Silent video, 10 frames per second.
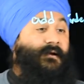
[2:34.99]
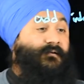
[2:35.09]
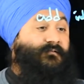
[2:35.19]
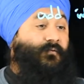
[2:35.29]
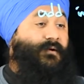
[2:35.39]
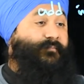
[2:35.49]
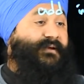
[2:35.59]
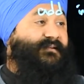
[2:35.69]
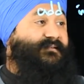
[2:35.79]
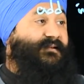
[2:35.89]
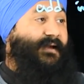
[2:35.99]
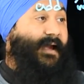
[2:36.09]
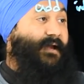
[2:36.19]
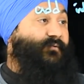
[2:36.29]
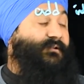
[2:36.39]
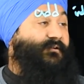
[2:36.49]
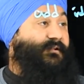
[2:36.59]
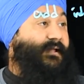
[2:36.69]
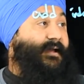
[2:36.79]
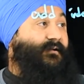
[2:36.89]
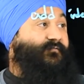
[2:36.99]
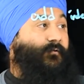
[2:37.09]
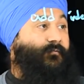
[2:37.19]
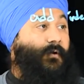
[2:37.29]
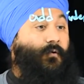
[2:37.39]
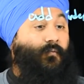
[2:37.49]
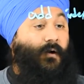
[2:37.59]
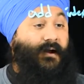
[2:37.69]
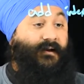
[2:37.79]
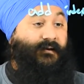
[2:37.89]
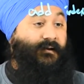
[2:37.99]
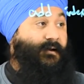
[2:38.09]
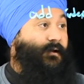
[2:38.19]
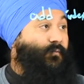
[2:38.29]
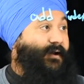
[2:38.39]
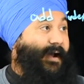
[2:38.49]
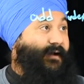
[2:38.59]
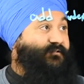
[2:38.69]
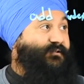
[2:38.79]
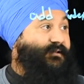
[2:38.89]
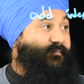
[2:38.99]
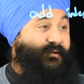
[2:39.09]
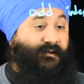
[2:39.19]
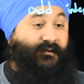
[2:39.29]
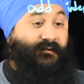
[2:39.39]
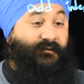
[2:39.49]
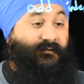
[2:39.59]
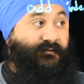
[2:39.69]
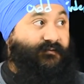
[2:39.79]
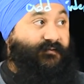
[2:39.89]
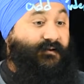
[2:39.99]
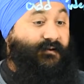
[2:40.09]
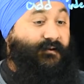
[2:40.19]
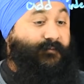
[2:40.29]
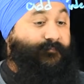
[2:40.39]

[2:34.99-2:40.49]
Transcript: So what BCA would look like for row 1 would actually be ZT1